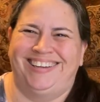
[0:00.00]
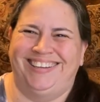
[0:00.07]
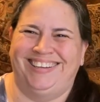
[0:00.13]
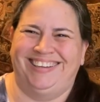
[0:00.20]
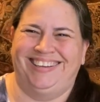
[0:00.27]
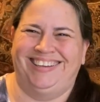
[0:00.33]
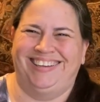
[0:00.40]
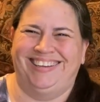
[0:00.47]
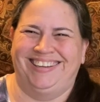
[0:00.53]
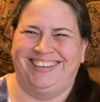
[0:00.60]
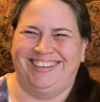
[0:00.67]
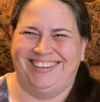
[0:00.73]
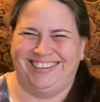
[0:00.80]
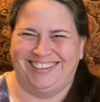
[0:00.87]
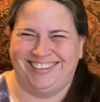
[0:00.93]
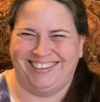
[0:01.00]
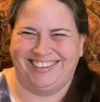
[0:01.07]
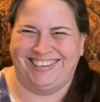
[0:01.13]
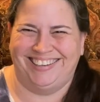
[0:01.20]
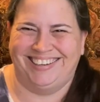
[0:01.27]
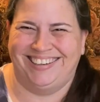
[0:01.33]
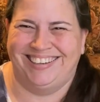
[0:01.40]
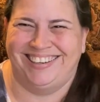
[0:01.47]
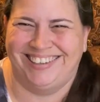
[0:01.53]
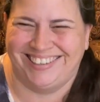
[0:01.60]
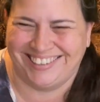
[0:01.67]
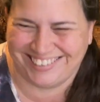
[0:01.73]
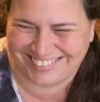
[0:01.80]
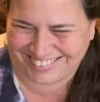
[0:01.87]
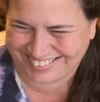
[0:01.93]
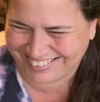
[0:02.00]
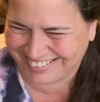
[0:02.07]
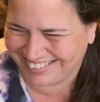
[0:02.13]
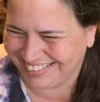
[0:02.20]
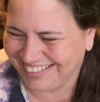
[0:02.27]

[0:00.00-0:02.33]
(no one is talking)